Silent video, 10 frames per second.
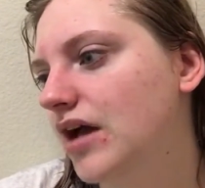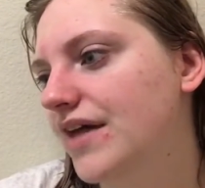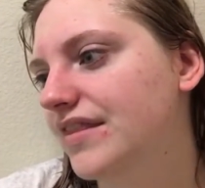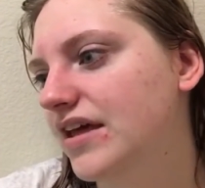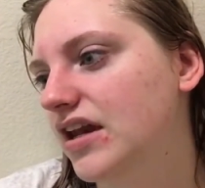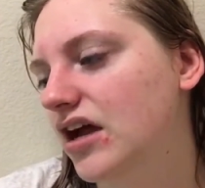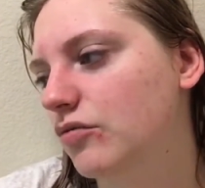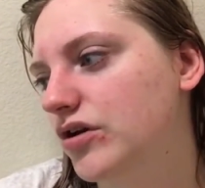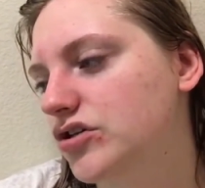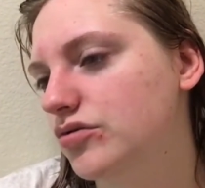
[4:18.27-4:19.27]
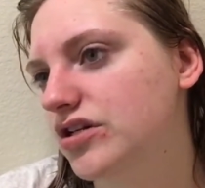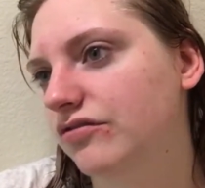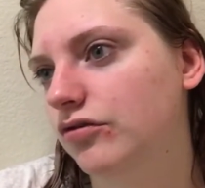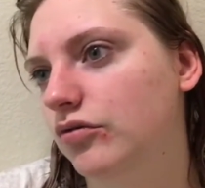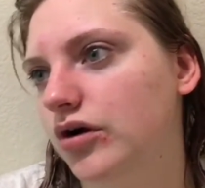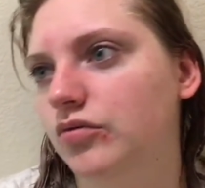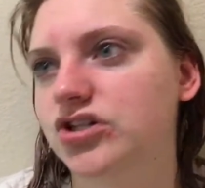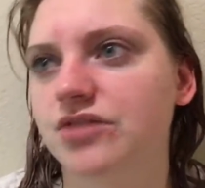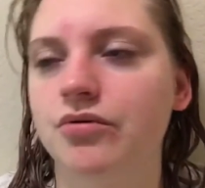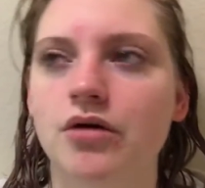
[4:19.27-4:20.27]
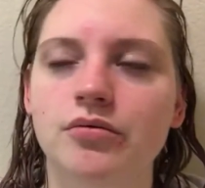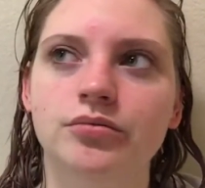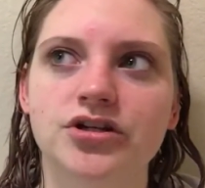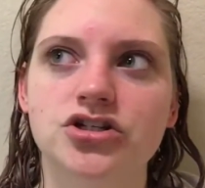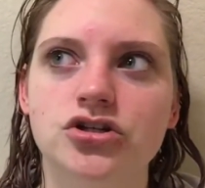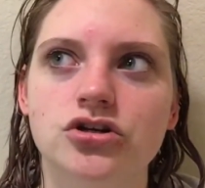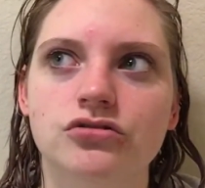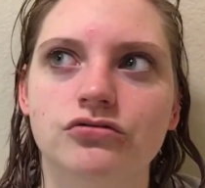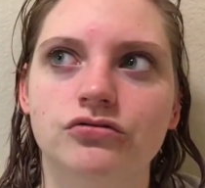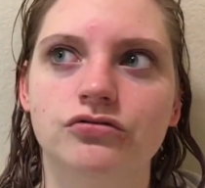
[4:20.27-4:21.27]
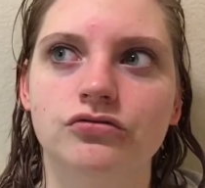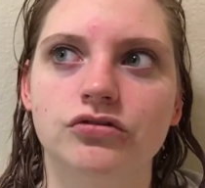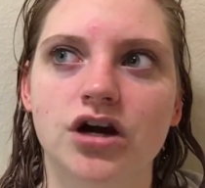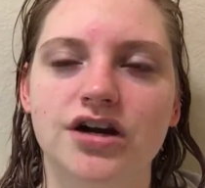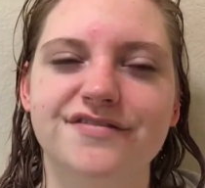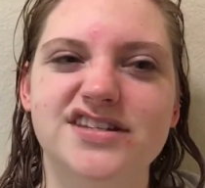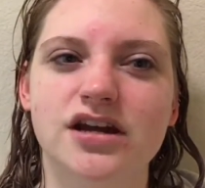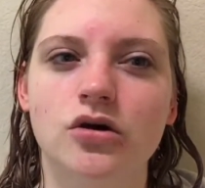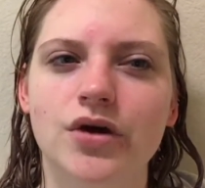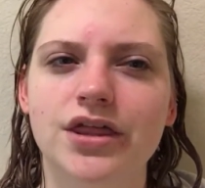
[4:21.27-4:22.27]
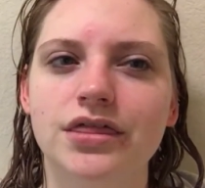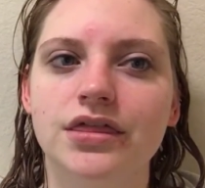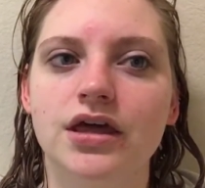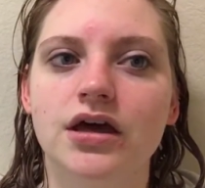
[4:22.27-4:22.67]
And then I went to a different one, which I probably should have kind of stuck with,